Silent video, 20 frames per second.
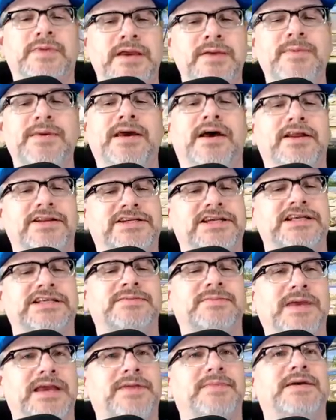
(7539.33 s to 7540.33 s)
Maybe I'll
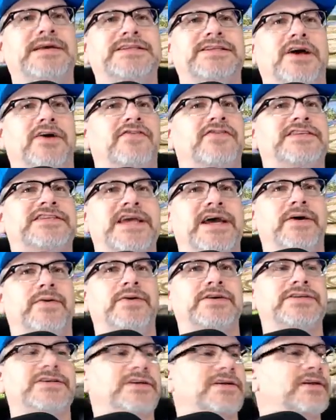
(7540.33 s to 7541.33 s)
just make myself a
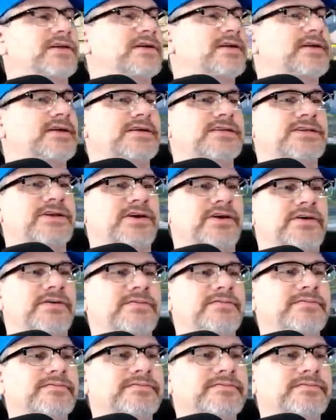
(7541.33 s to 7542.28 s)
sandwich. So.